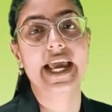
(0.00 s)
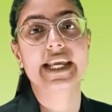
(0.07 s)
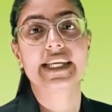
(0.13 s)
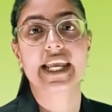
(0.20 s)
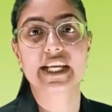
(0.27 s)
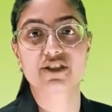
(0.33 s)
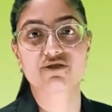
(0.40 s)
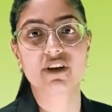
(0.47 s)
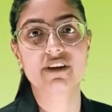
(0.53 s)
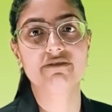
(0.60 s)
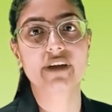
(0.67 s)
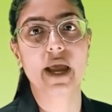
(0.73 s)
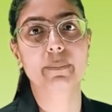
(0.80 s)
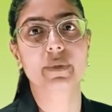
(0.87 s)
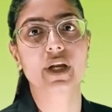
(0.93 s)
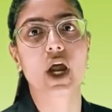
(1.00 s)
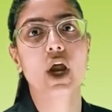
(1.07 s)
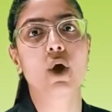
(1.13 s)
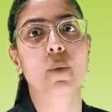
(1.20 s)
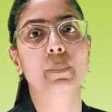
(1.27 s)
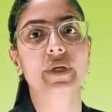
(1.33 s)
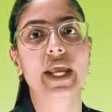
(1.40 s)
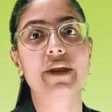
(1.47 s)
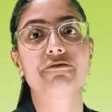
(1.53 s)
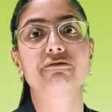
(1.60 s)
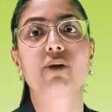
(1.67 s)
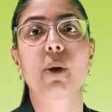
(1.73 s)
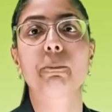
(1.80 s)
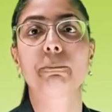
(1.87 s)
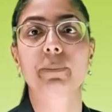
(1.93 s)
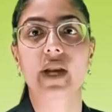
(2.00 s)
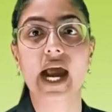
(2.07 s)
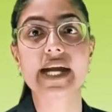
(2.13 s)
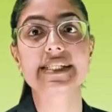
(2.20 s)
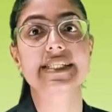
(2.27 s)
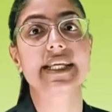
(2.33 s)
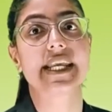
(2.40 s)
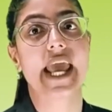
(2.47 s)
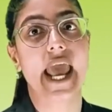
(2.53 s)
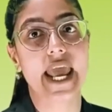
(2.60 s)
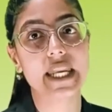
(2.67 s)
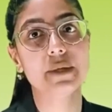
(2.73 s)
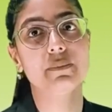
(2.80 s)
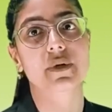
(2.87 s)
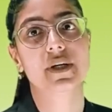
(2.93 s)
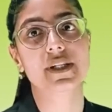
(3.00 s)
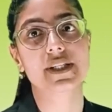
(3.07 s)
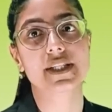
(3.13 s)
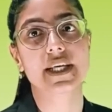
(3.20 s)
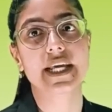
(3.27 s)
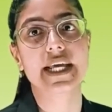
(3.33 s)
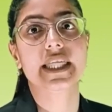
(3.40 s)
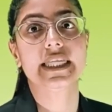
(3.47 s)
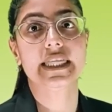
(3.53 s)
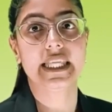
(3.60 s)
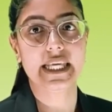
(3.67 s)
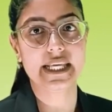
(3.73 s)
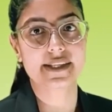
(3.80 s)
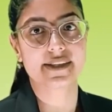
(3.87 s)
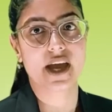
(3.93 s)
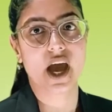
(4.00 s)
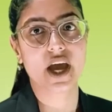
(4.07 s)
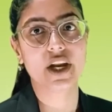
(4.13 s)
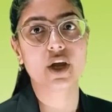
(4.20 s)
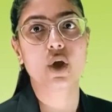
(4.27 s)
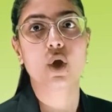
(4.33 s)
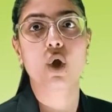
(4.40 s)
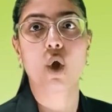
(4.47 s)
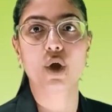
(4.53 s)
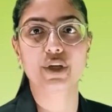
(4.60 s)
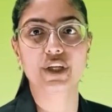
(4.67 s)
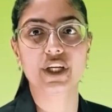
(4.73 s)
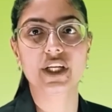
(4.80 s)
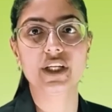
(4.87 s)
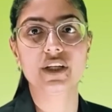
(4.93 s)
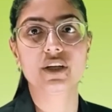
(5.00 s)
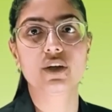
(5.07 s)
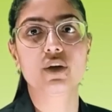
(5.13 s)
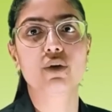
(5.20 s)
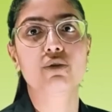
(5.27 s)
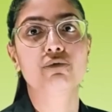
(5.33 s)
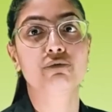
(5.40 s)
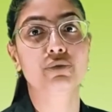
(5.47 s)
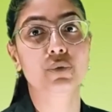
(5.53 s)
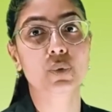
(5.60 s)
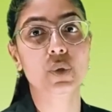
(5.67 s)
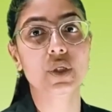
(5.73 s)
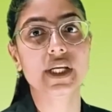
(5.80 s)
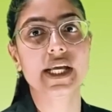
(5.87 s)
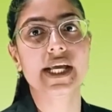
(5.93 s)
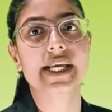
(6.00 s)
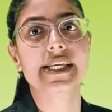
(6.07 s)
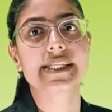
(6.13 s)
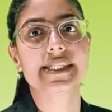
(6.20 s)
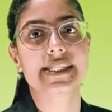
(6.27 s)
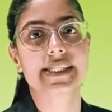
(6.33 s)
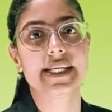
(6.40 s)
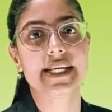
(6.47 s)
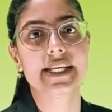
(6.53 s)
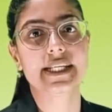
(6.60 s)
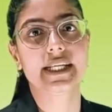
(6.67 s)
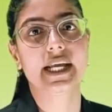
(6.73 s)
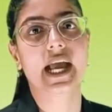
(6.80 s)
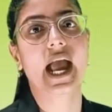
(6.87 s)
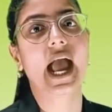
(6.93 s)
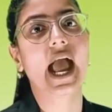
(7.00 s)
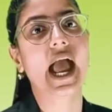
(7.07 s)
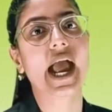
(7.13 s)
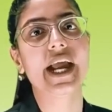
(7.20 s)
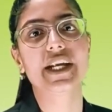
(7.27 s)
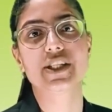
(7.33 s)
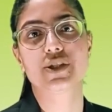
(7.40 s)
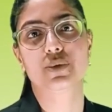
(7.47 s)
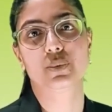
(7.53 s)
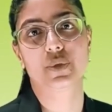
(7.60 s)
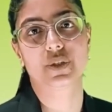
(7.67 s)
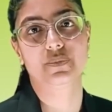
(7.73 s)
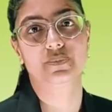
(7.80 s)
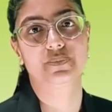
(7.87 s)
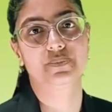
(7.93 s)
Natural fiber are obtained from plants and animals. These are cotton, wool, silk and jute.